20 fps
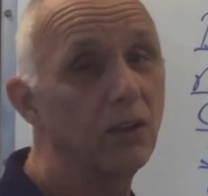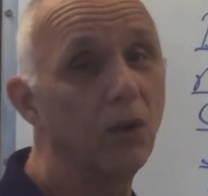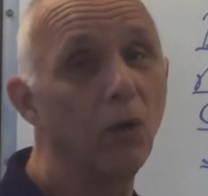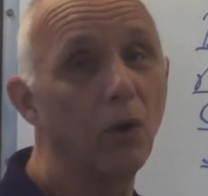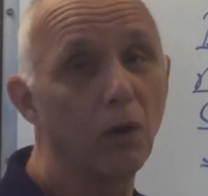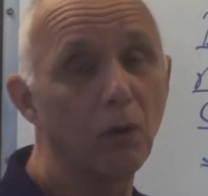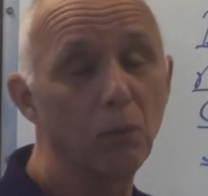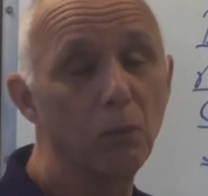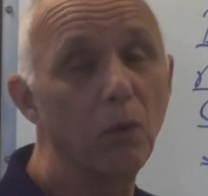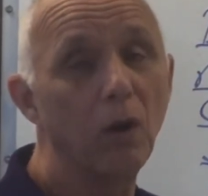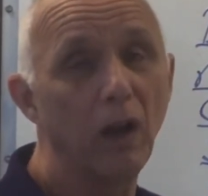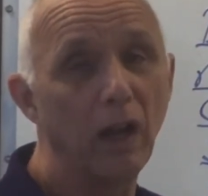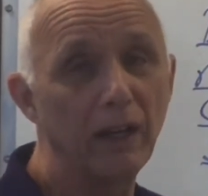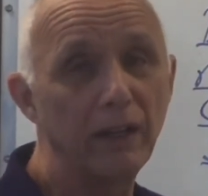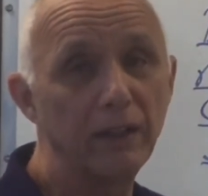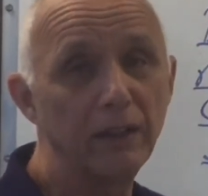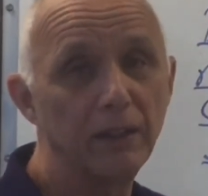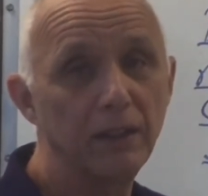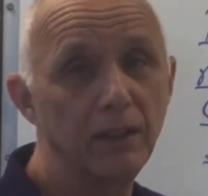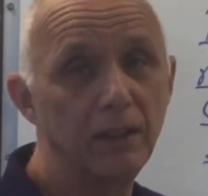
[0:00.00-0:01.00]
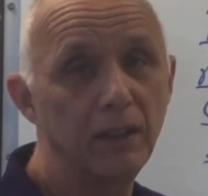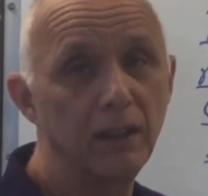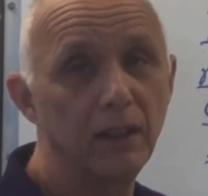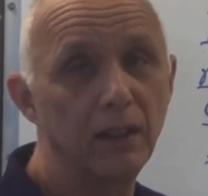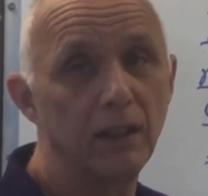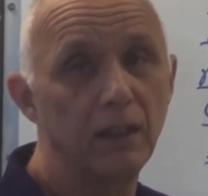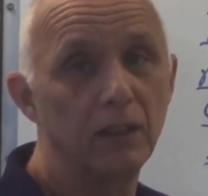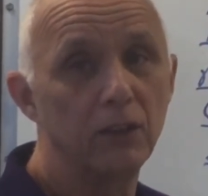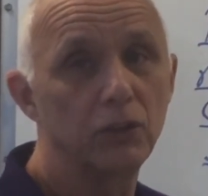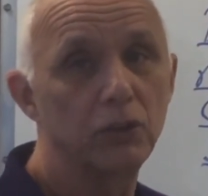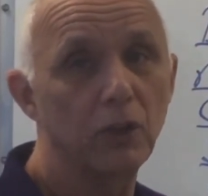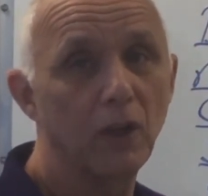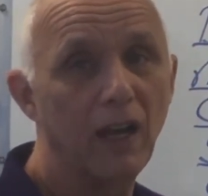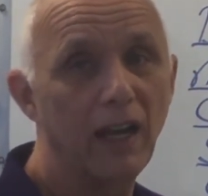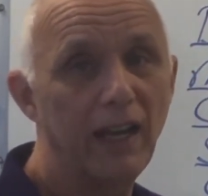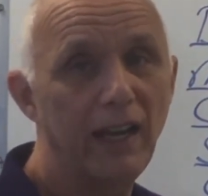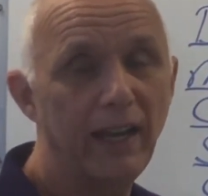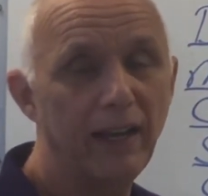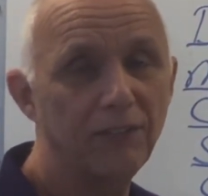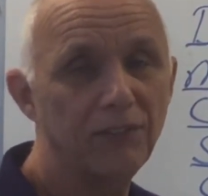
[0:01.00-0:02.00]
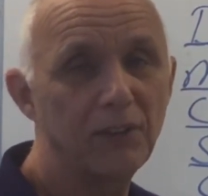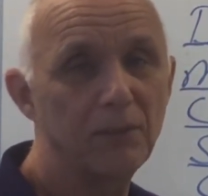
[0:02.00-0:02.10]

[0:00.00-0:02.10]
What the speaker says: or 1. So I have to